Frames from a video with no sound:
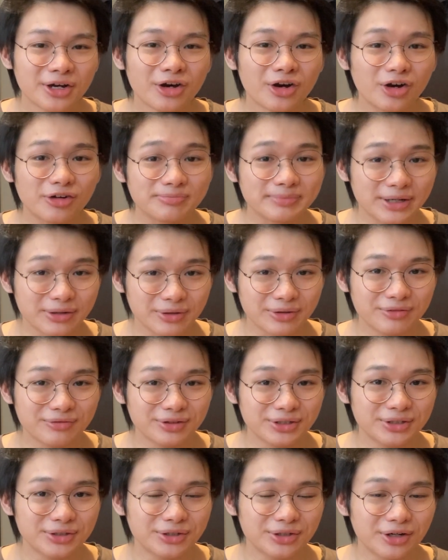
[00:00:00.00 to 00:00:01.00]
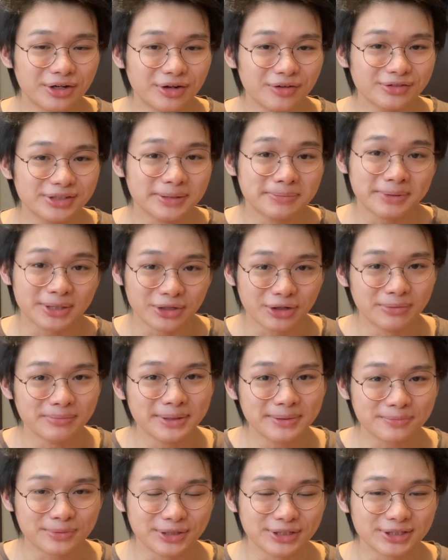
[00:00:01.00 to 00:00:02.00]
of my review of The
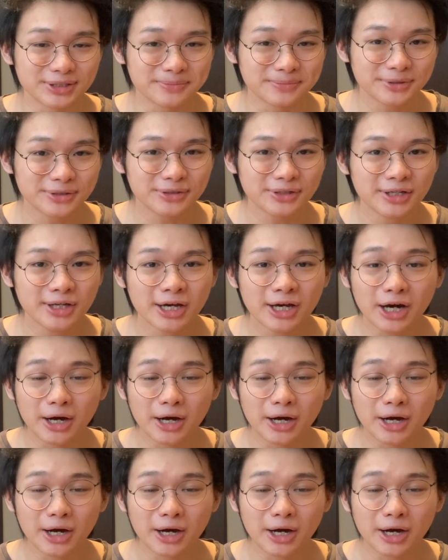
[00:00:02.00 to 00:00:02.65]
Pyramid Principle,